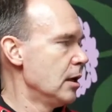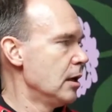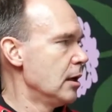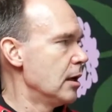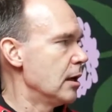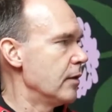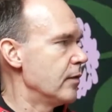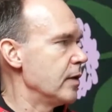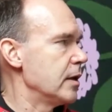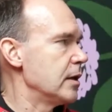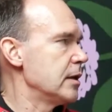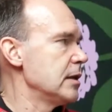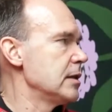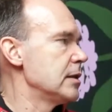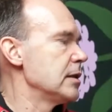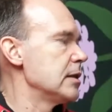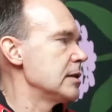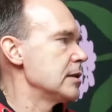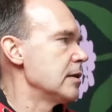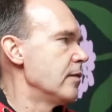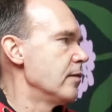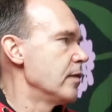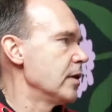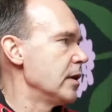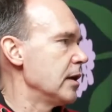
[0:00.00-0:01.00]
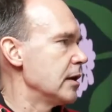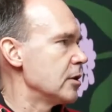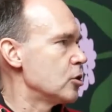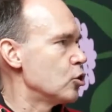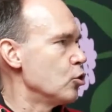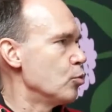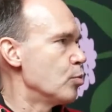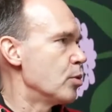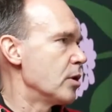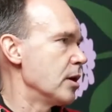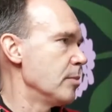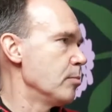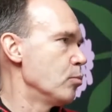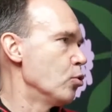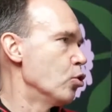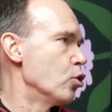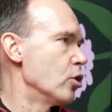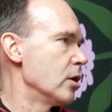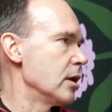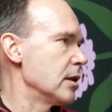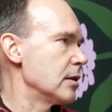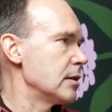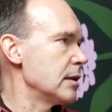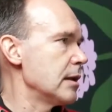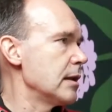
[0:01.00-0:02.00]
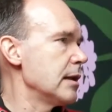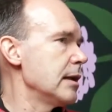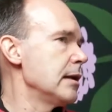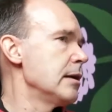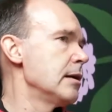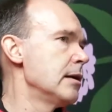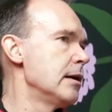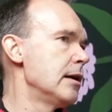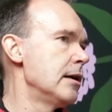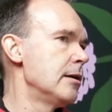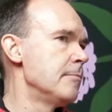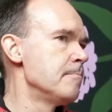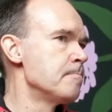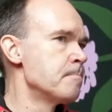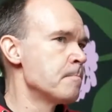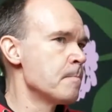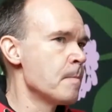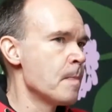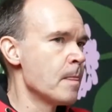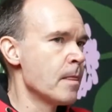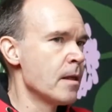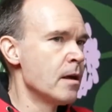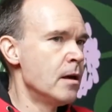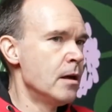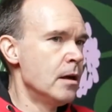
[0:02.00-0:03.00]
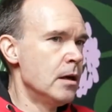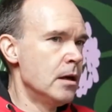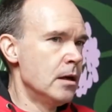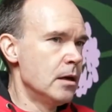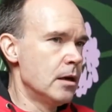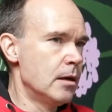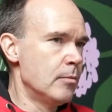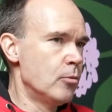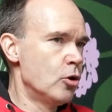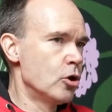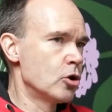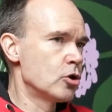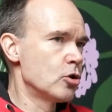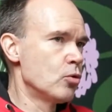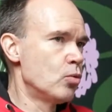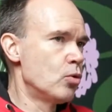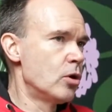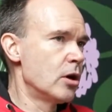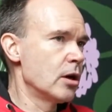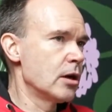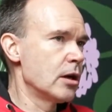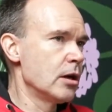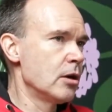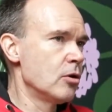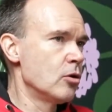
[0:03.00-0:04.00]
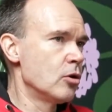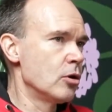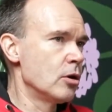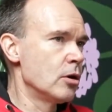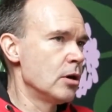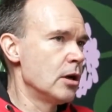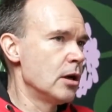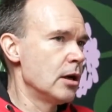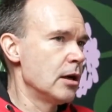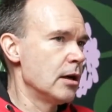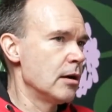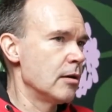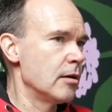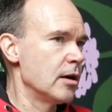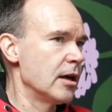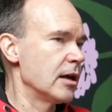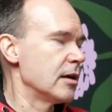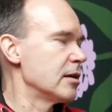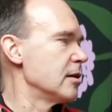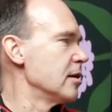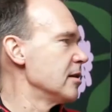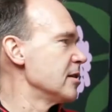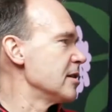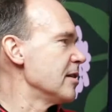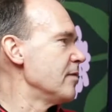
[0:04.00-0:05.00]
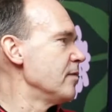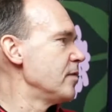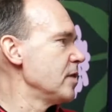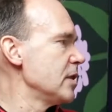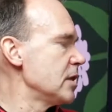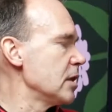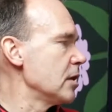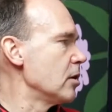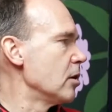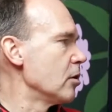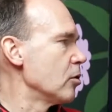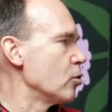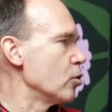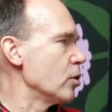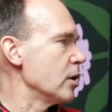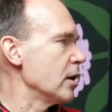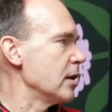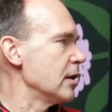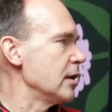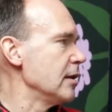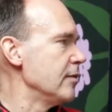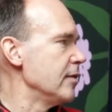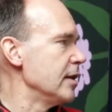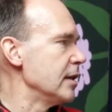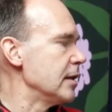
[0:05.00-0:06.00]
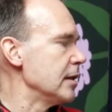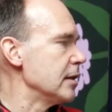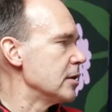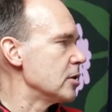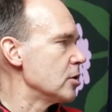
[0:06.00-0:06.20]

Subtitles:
I think this is something that's super important. And then I'm also working on like some physical connectivity.